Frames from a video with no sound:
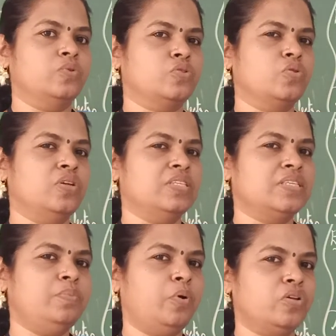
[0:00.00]
So is
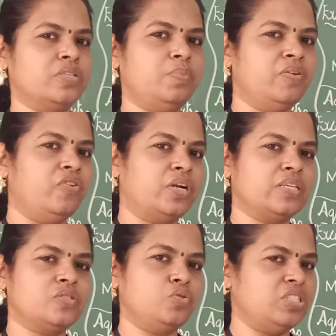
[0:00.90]
it possible for
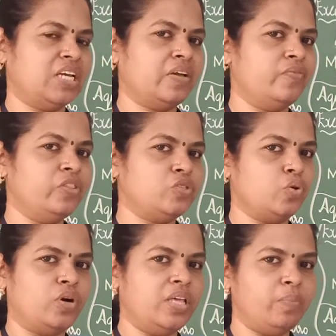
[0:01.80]
us to check with
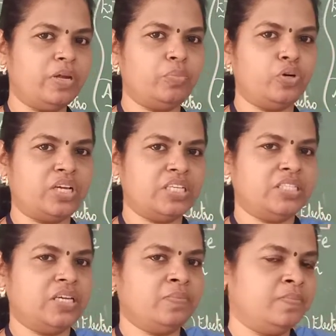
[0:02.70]
sodium and
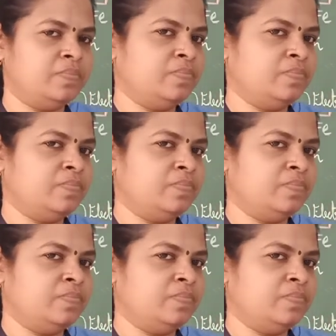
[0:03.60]
potassium?